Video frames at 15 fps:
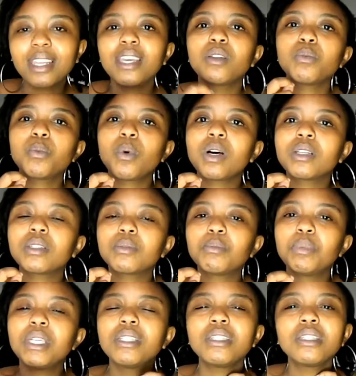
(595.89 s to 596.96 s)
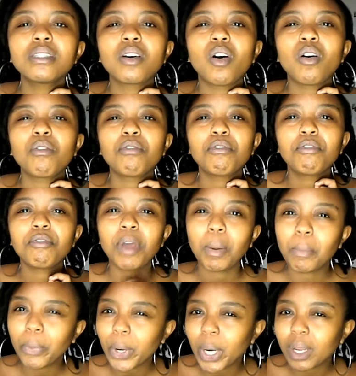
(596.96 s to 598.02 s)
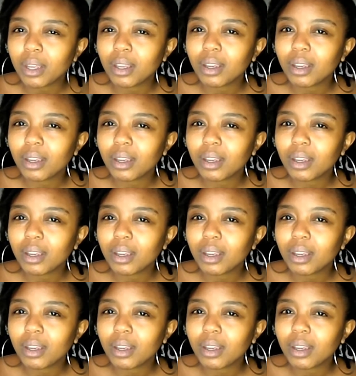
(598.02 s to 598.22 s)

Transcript: it was pieces of fabric.